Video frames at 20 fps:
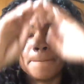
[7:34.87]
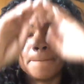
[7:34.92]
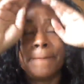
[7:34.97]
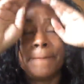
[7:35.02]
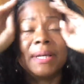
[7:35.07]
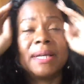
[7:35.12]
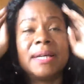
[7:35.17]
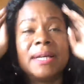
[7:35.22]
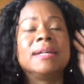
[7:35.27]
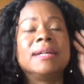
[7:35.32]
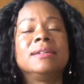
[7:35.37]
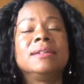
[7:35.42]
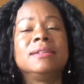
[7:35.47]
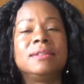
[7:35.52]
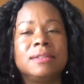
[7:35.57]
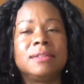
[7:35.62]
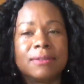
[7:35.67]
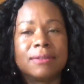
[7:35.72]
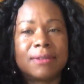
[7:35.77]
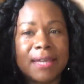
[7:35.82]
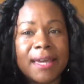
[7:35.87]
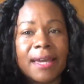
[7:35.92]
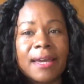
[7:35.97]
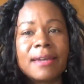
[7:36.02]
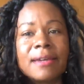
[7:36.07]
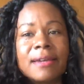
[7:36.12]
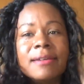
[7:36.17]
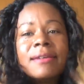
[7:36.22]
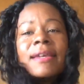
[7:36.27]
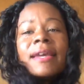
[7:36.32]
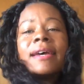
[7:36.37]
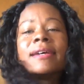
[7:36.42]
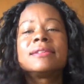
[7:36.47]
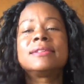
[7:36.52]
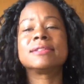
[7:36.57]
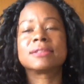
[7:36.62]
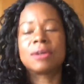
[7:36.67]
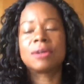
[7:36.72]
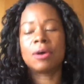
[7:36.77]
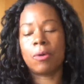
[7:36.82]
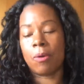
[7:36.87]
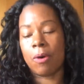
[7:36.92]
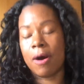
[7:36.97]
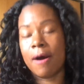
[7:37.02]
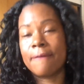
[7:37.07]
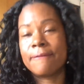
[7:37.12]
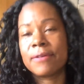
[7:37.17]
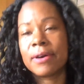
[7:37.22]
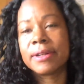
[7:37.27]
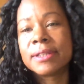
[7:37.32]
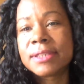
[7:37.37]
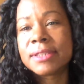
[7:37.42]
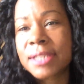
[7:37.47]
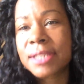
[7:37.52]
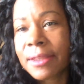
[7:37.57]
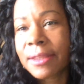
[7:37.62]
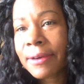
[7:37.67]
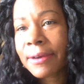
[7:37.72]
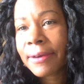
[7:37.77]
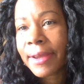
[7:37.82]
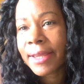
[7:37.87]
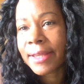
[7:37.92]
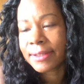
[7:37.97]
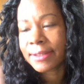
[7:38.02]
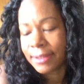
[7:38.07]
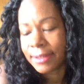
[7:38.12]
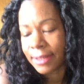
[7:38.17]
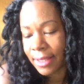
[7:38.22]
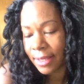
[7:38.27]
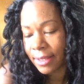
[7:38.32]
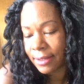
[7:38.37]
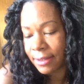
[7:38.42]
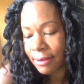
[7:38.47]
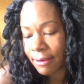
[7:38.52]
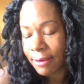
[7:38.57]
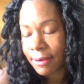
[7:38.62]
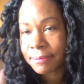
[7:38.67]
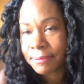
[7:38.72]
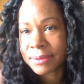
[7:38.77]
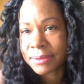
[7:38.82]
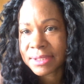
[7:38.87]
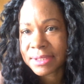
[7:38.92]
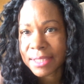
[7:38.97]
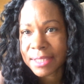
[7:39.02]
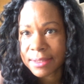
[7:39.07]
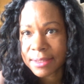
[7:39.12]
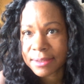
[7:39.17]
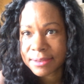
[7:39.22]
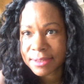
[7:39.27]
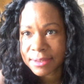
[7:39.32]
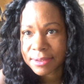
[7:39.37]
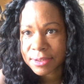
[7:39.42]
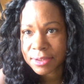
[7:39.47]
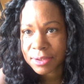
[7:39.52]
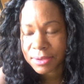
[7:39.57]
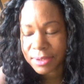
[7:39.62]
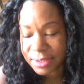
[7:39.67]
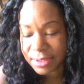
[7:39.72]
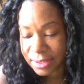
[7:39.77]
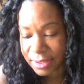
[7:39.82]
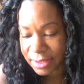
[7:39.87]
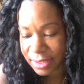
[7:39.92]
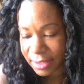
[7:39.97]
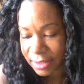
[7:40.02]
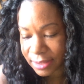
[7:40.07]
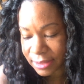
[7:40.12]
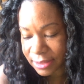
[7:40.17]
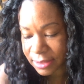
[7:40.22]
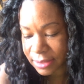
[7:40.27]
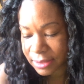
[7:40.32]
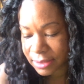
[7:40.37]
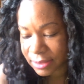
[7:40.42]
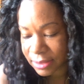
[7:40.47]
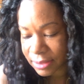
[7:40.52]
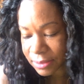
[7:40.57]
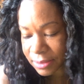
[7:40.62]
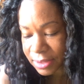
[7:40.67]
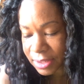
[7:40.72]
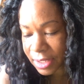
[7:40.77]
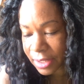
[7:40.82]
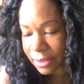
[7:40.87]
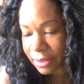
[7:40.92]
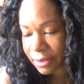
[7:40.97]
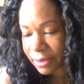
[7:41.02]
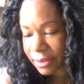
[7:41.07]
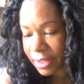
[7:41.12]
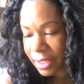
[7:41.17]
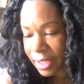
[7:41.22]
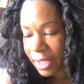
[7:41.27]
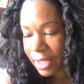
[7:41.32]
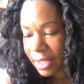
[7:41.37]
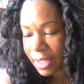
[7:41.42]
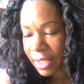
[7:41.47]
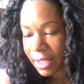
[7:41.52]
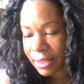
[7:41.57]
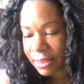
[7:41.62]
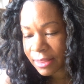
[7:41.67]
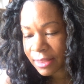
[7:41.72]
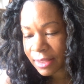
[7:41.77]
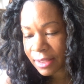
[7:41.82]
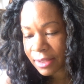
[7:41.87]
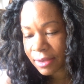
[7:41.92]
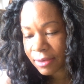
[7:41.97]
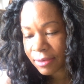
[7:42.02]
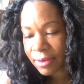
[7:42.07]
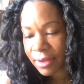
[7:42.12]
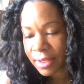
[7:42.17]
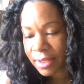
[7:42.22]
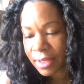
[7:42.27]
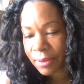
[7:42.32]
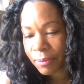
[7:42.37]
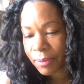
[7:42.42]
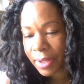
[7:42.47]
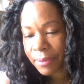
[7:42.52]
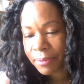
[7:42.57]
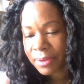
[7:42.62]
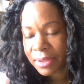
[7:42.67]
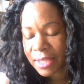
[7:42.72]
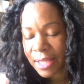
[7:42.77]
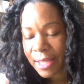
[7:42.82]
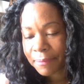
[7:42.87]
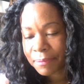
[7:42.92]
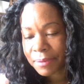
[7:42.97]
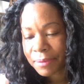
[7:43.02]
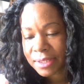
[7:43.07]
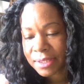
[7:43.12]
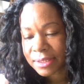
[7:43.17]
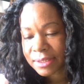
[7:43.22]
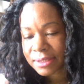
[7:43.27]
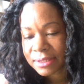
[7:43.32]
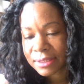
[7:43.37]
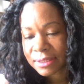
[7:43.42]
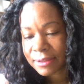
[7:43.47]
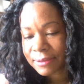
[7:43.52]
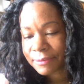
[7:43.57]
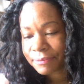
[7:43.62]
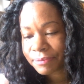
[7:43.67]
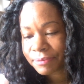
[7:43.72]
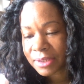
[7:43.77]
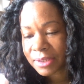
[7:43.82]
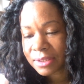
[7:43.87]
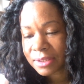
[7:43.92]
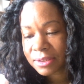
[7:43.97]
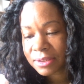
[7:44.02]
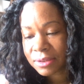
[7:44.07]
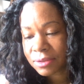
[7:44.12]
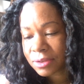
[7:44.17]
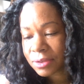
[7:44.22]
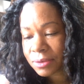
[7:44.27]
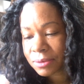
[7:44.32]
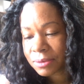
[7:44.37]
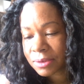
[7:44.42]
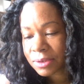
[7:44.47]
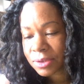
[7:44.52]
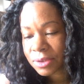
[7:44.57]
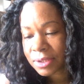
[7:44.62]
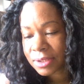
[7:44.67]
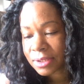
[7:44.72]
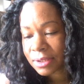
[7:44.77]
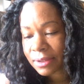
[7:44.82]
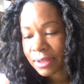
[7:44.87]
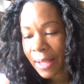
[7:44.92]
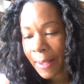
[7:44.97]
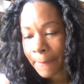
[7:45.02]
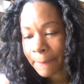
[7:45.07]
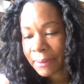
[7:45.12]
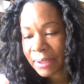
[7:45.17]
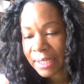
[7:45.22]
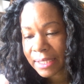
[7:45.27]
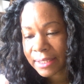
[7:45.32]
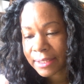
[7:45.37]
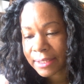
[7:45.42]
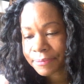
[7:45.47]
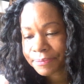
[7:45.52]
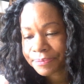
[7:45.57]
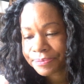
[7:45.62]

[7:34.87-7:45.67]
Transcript: But you can't just go off on each other and say such crazy things to each other and think you could get away with that because these YouTube streets are not playing.